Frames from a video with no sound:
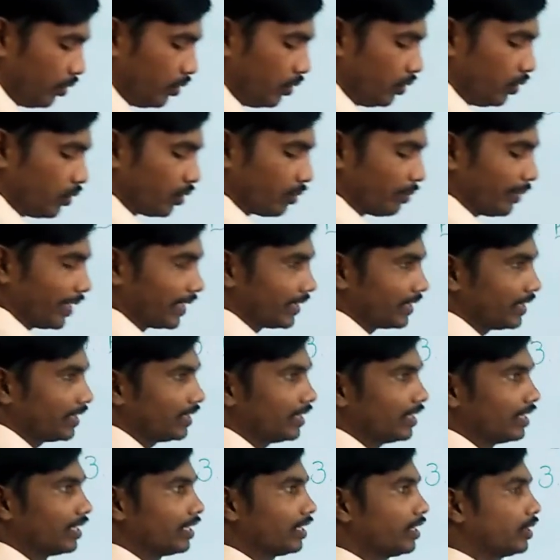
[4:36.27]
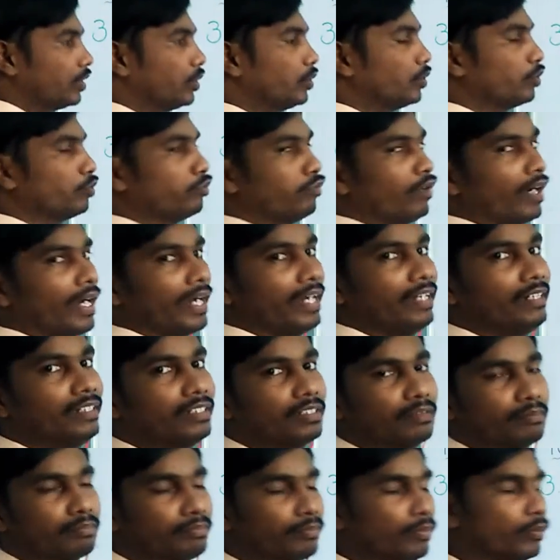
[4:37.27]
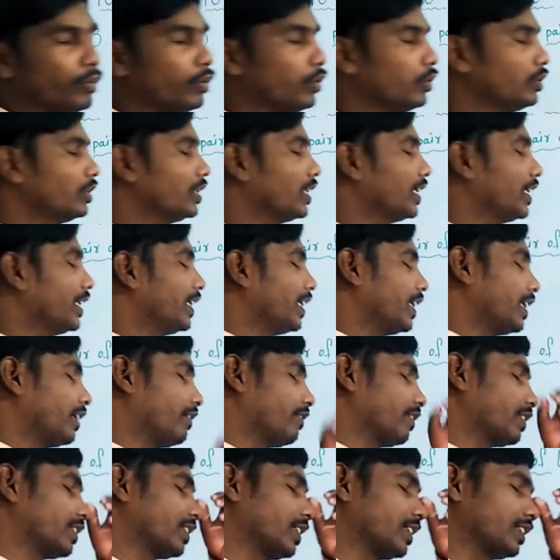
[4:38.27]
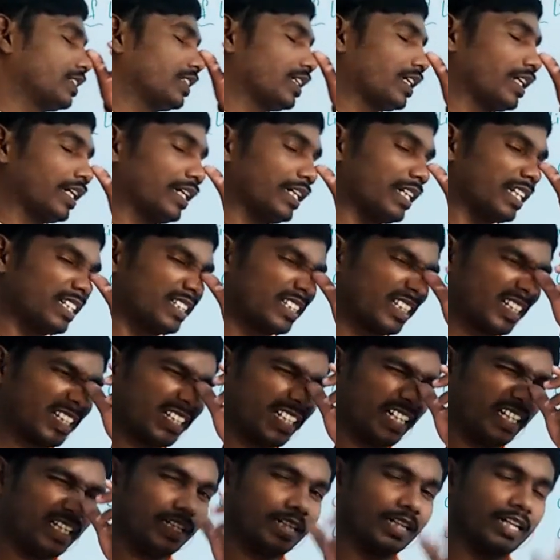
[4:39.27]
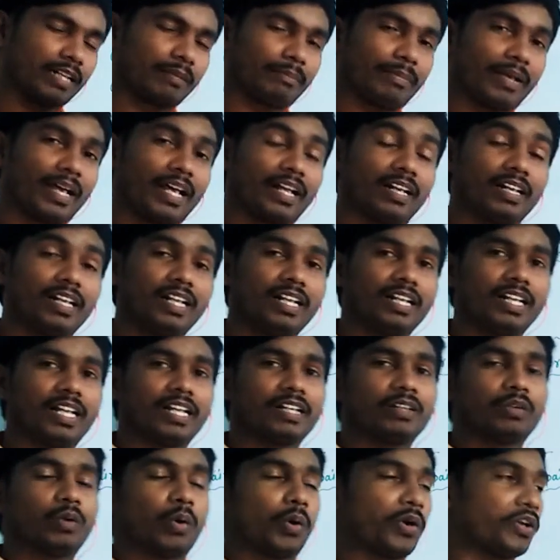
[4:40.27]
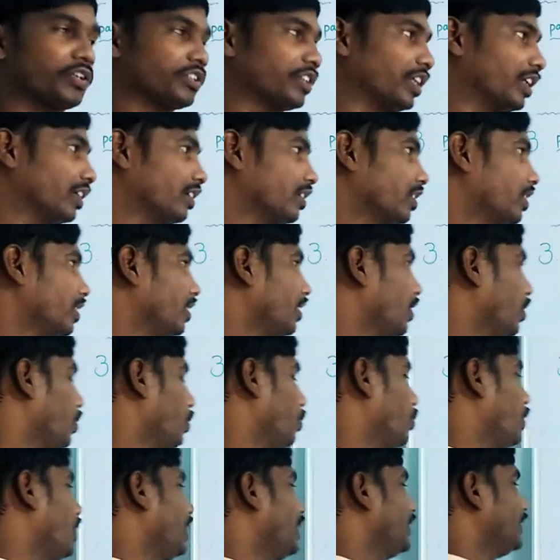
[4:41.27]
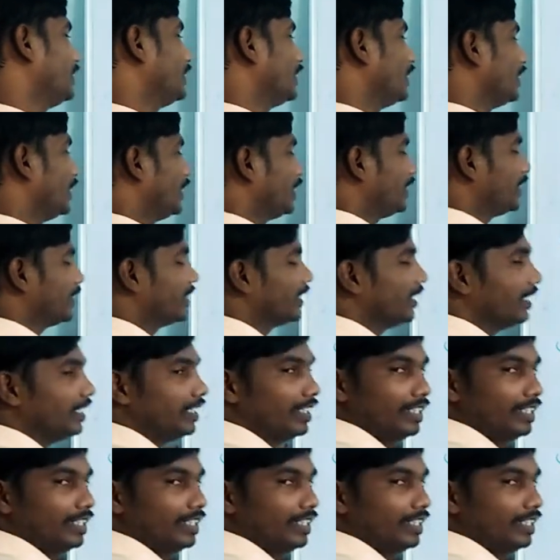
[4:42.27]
more method to find the both linear equations are intersecting, they are parallel or coincident. What is that?